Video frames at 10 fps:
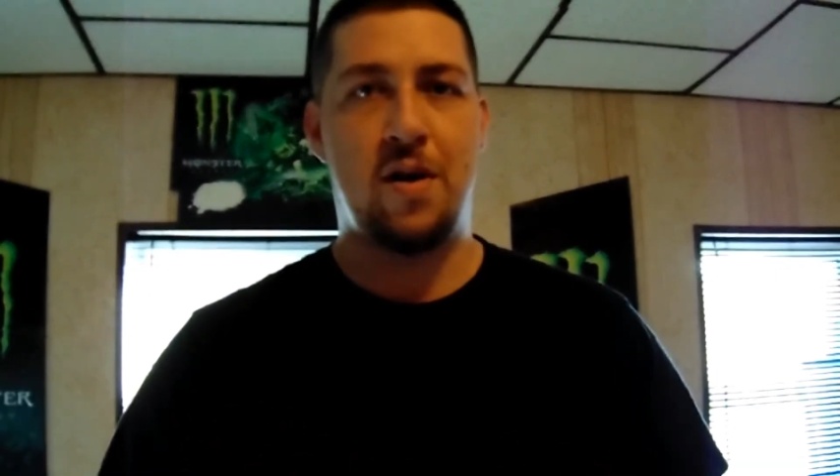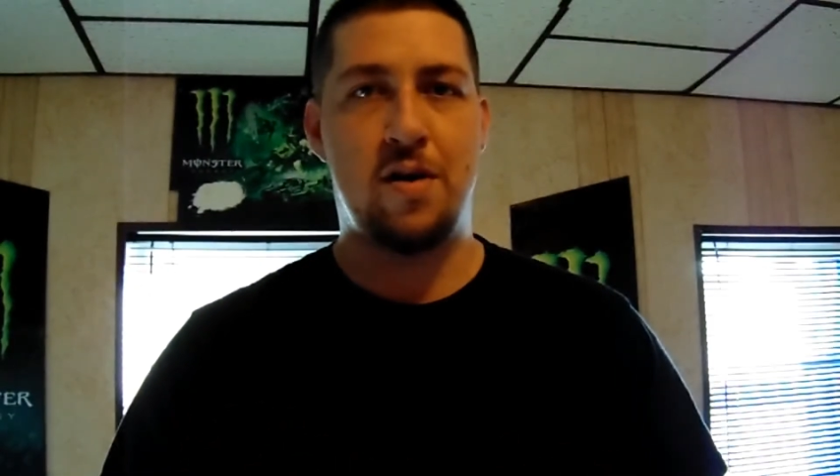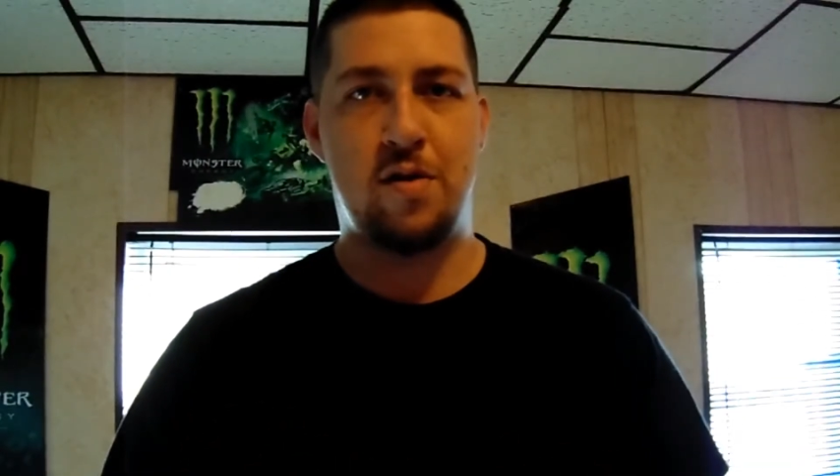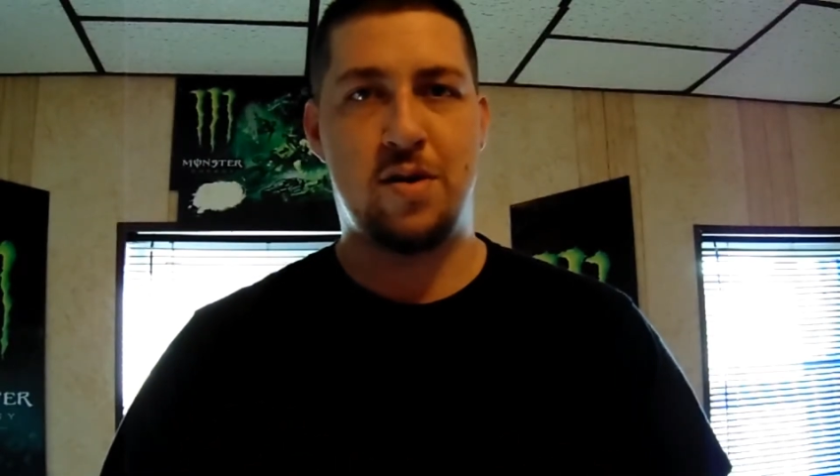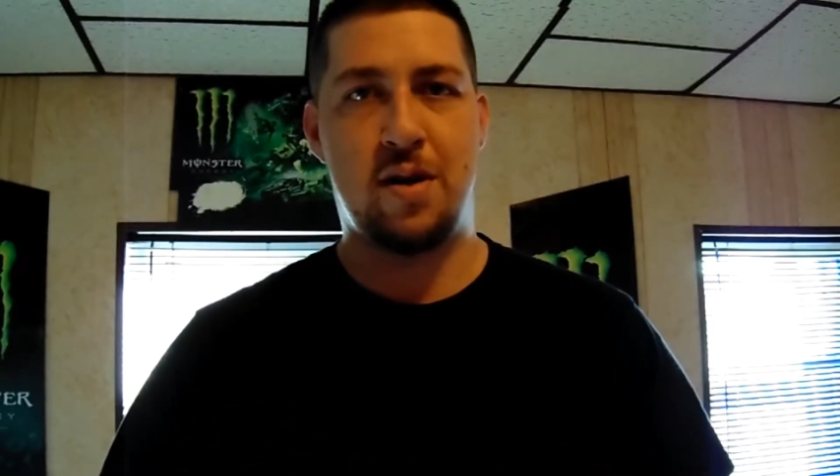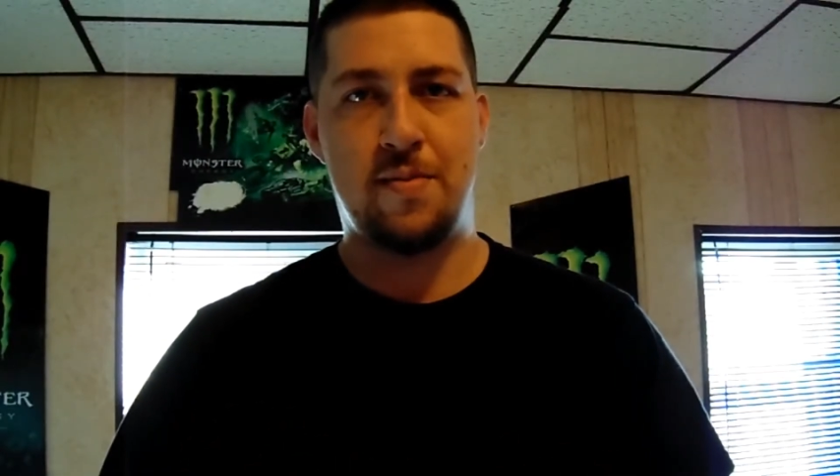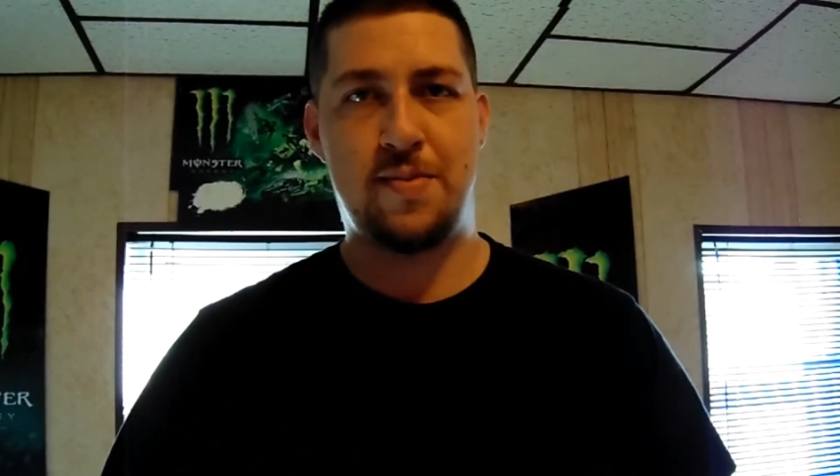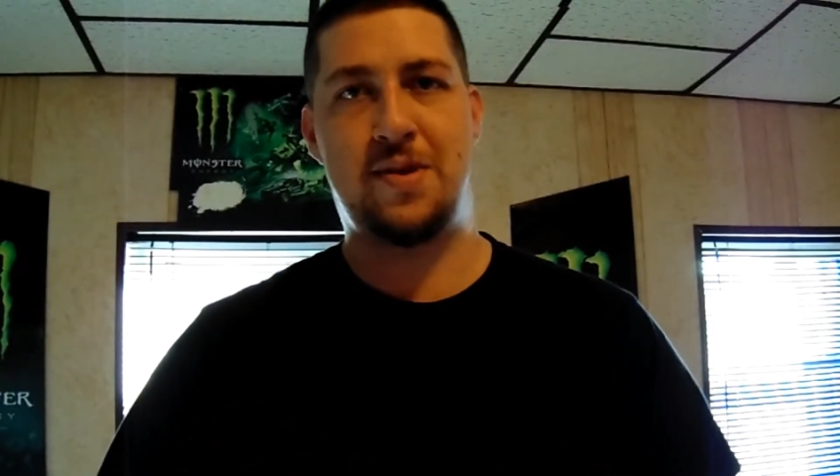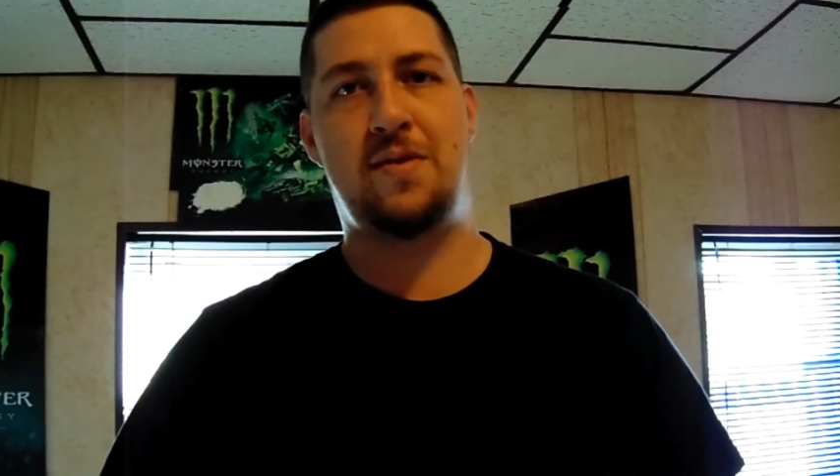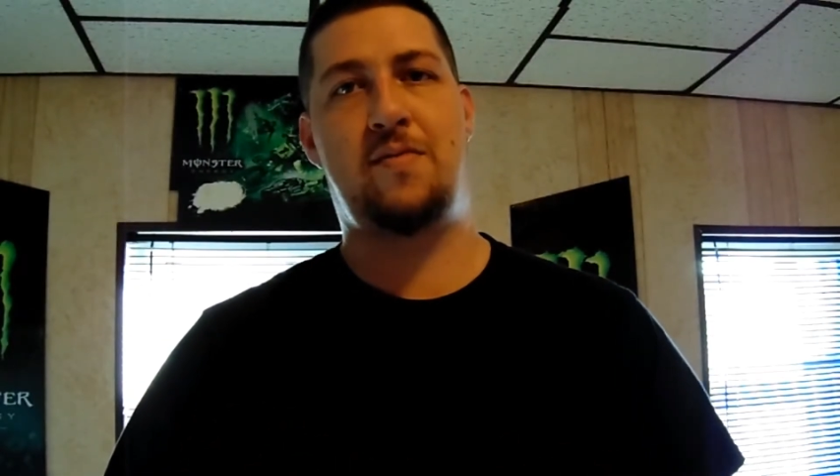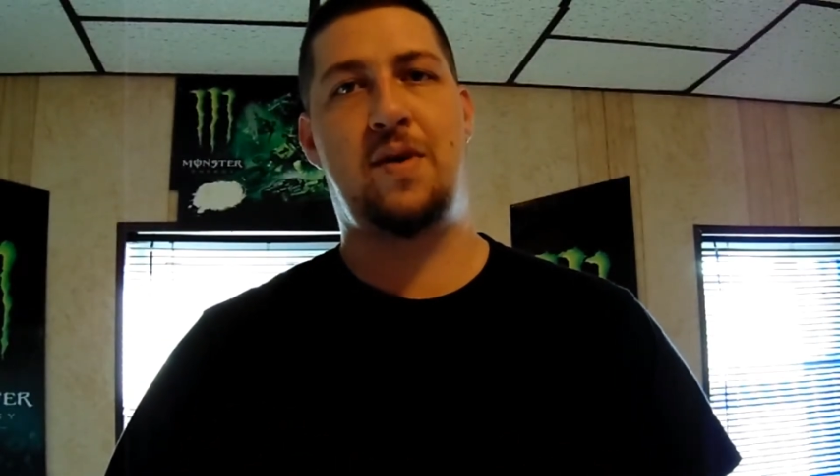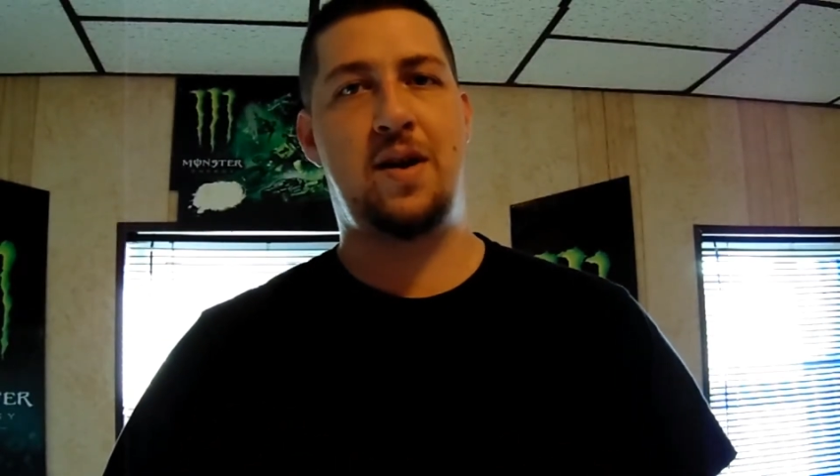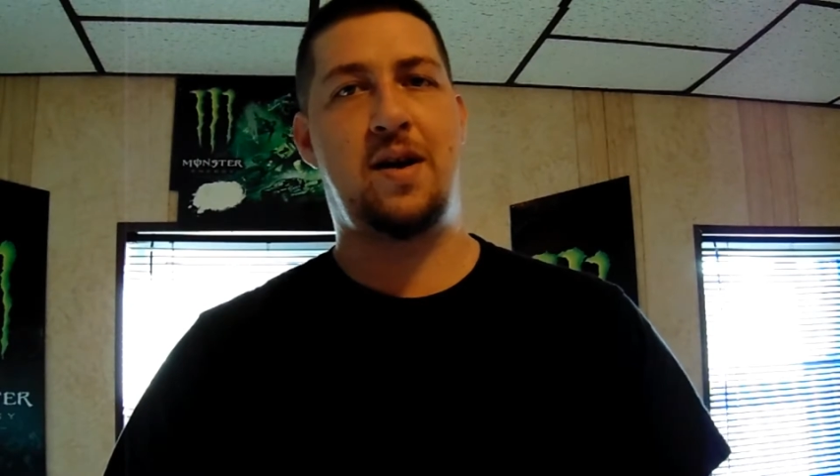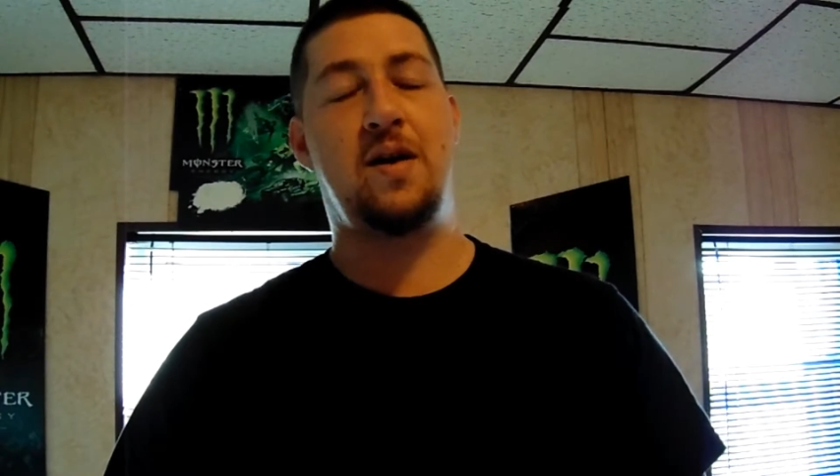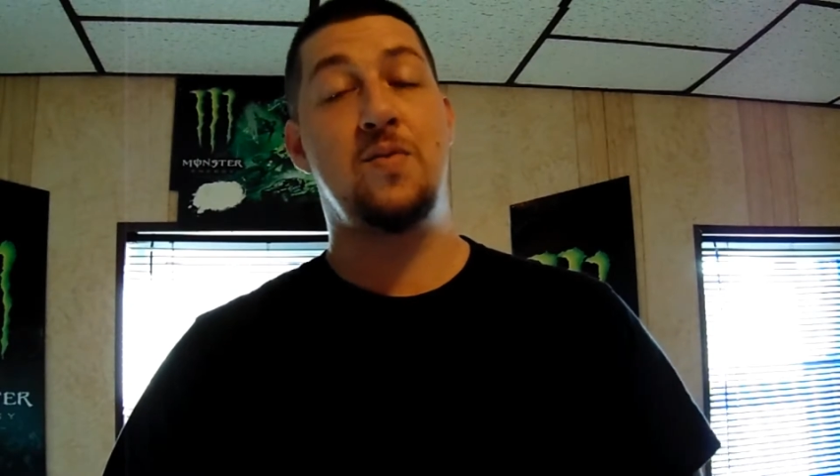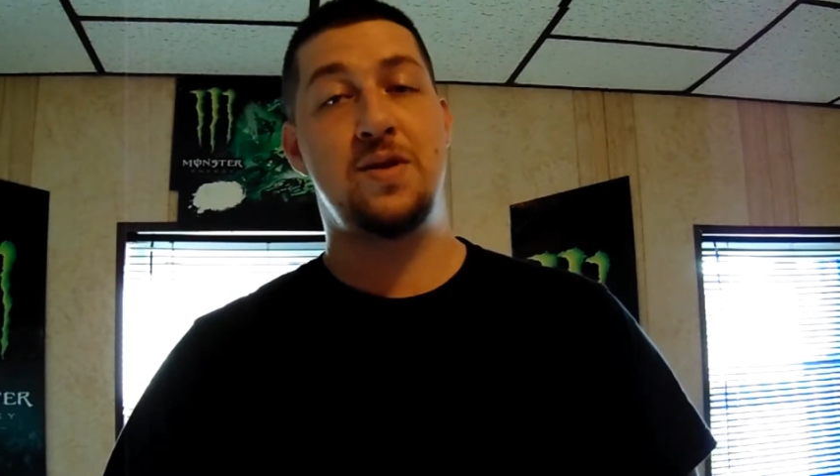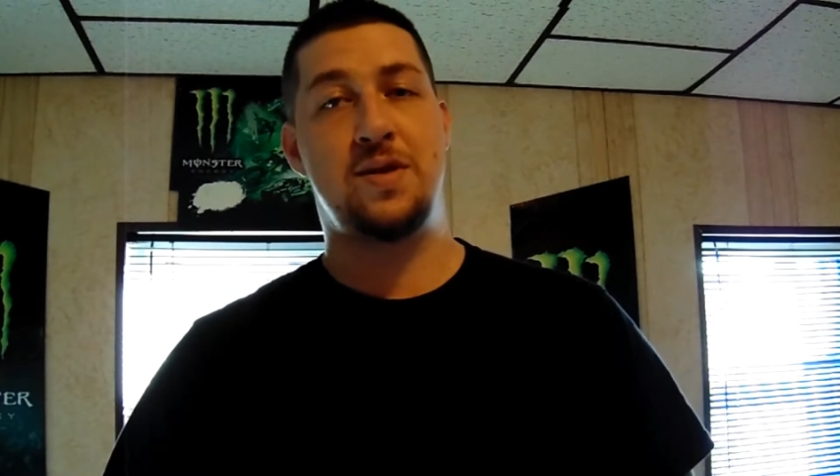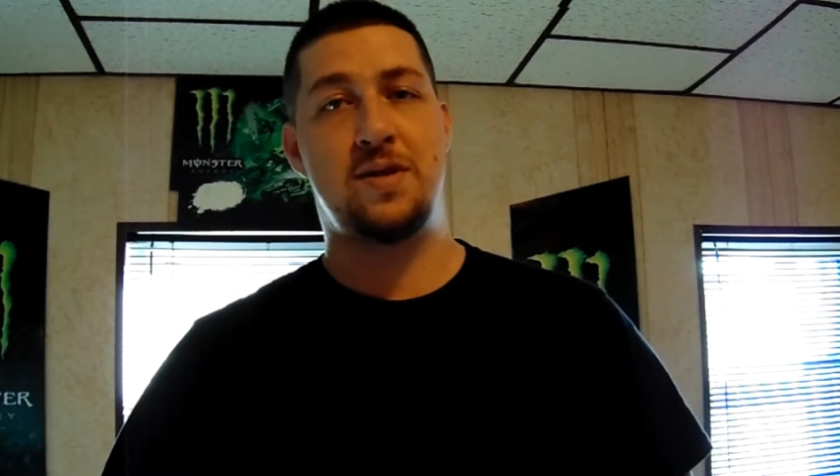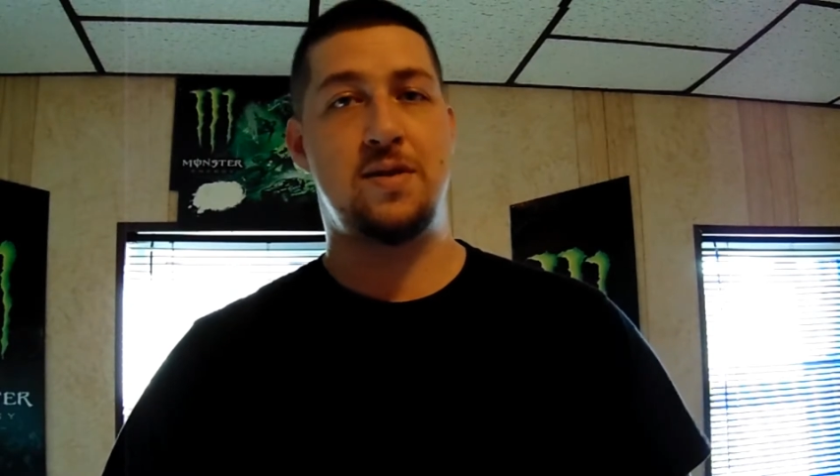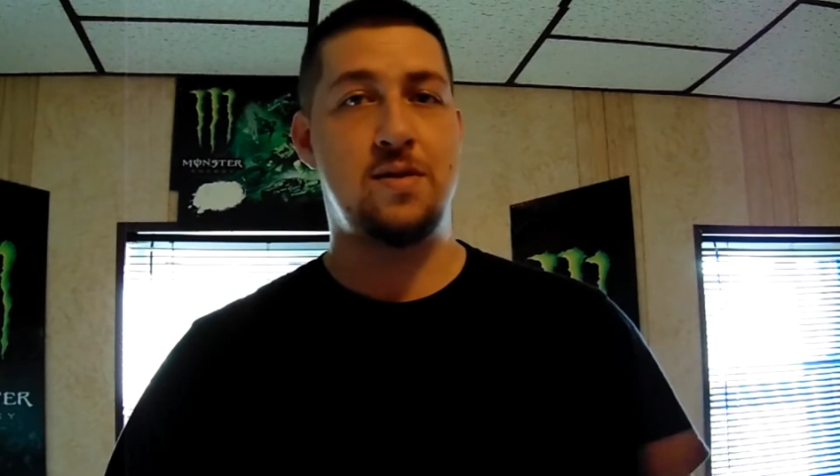100 subs right now
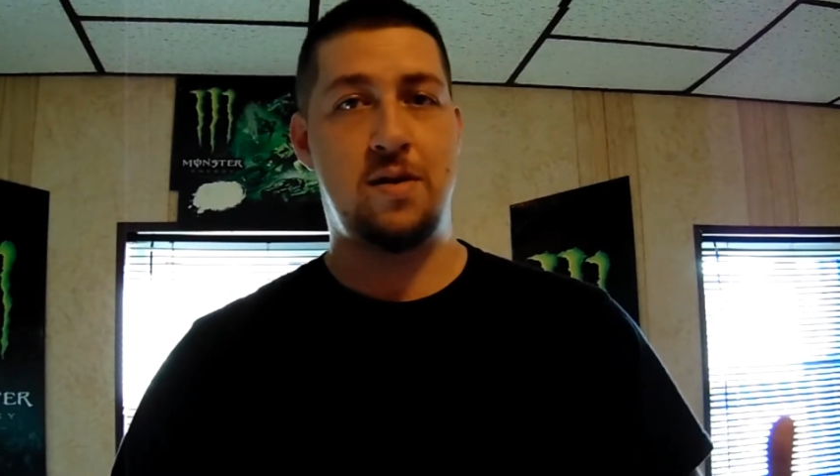was,